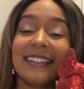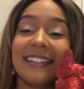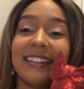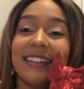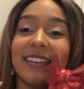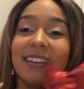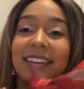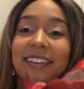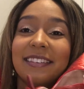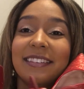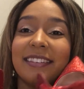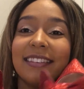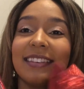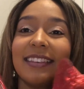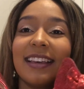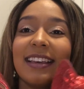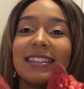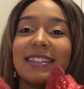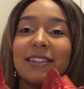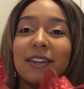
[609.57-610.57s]
You know,
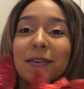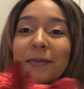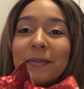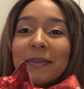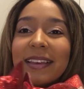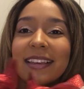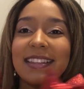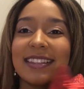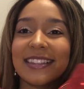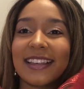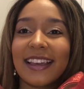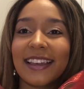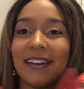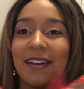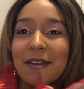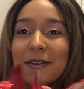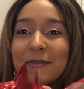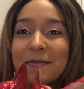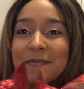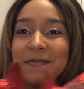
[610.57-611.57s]
there's no place like
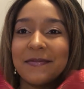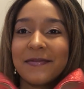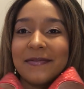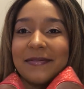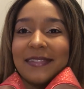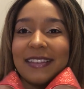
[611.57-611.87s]
home.